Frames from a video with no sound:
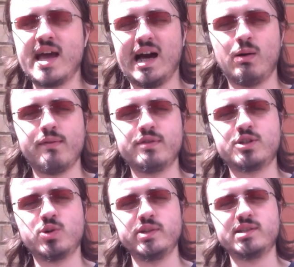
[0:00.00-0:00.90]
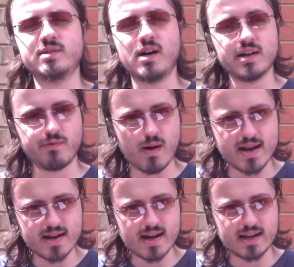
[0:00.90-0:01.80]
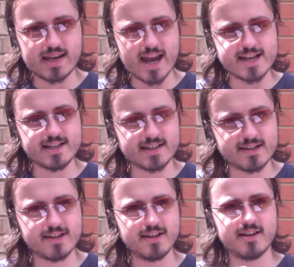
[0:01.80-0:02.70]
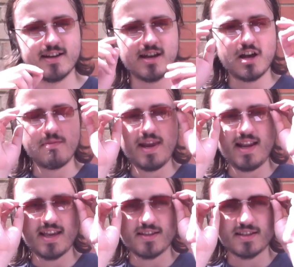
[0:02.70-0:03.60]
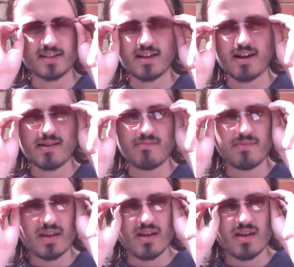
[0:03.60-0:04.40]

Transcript: However, the choice kind of went against Amelia this time,